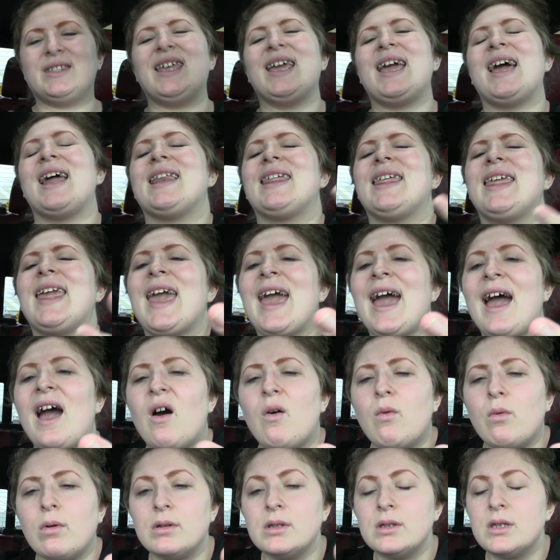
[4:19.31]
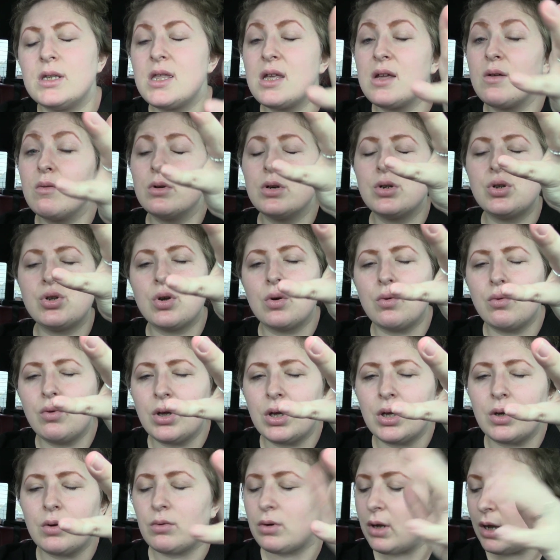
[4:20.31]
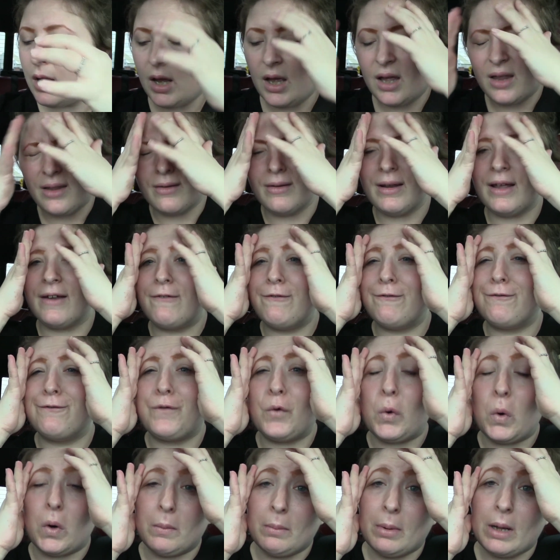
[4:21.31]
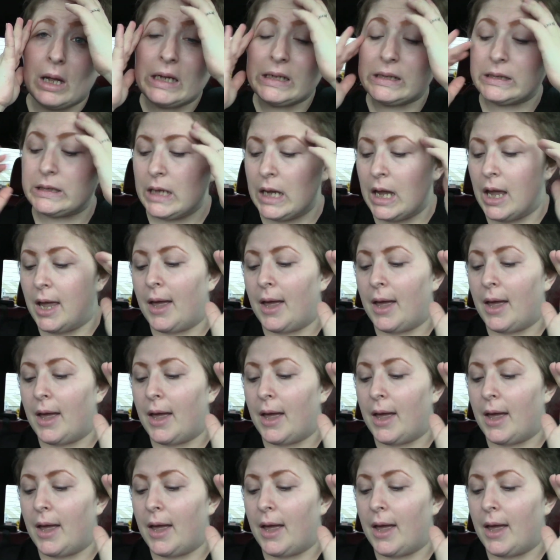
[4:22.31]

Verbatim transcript: They had cat ones. They were so cute. Like four bucks.